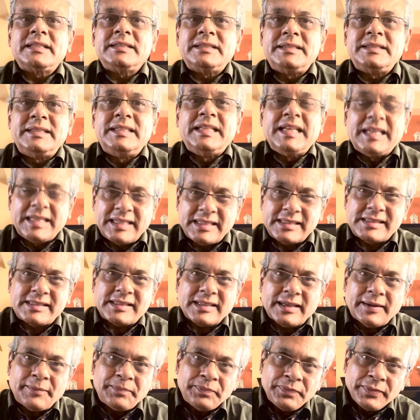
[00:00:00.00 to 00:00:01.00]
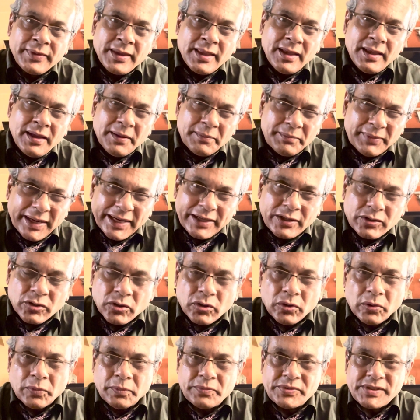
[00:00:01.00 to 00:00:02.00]
these
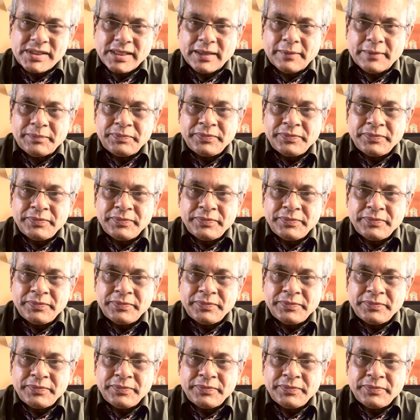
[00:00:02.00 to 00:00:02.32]
microbes.